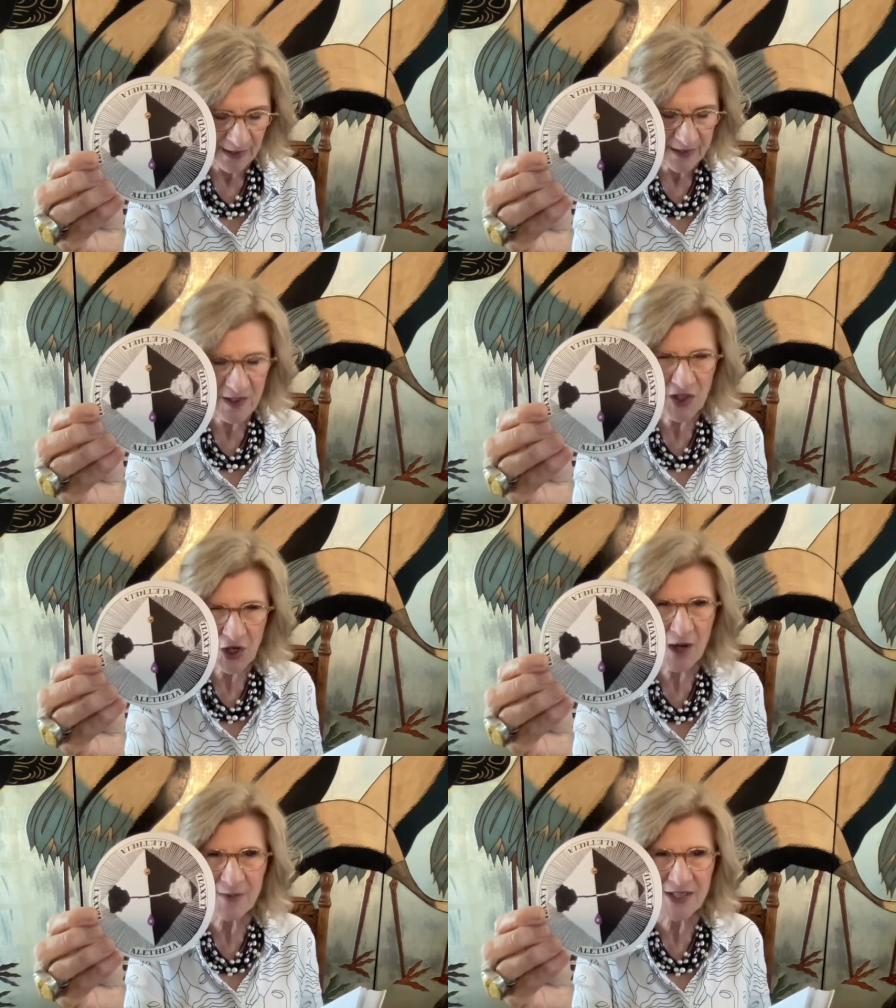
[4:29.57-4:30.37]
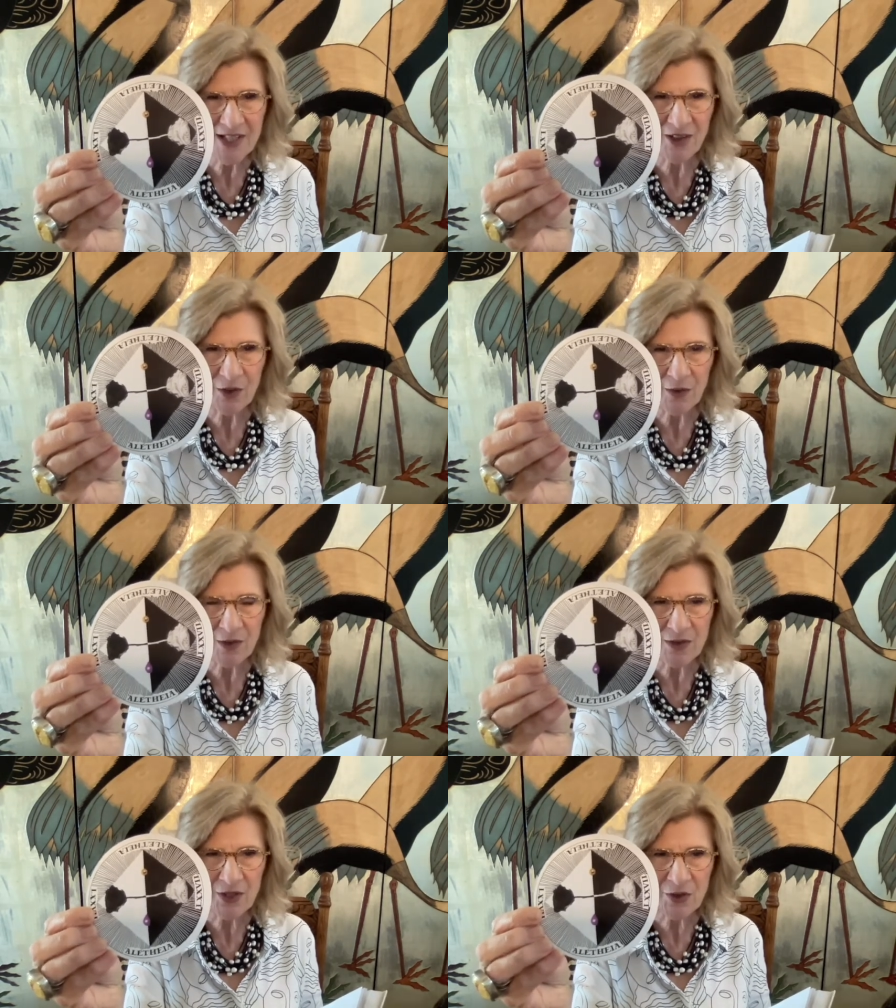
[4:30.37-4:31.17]
So it's time to tell your
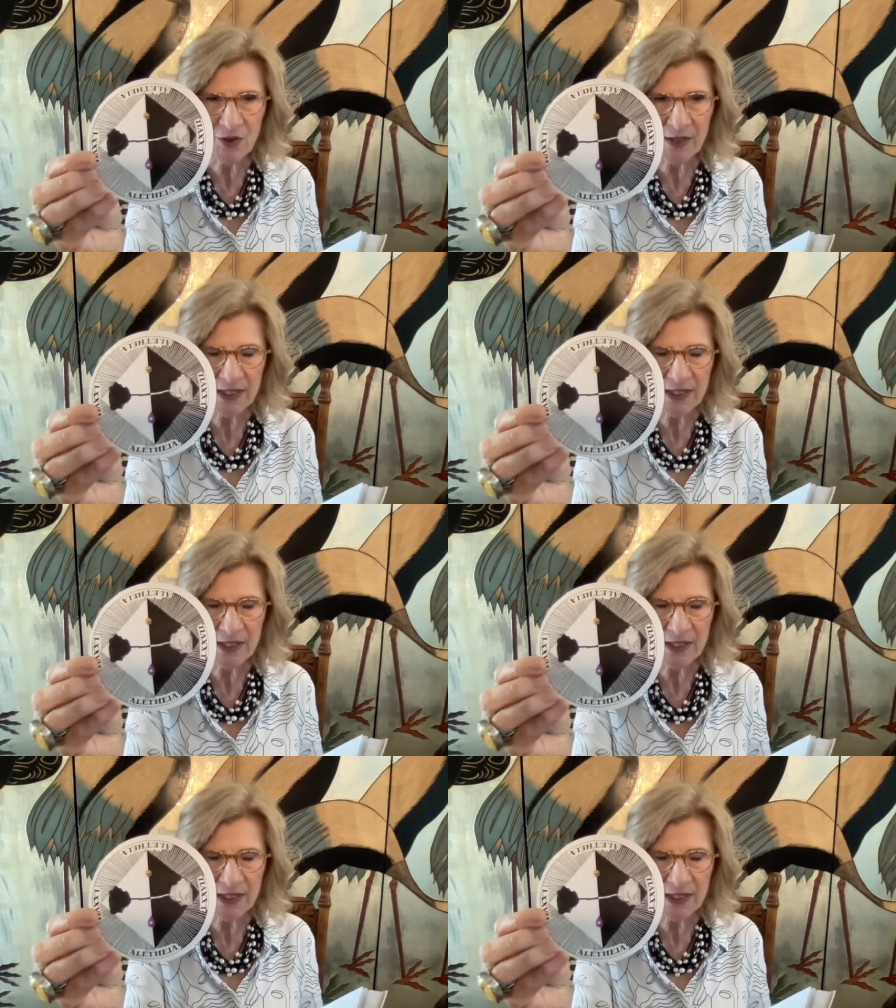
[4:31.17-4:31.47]
own story.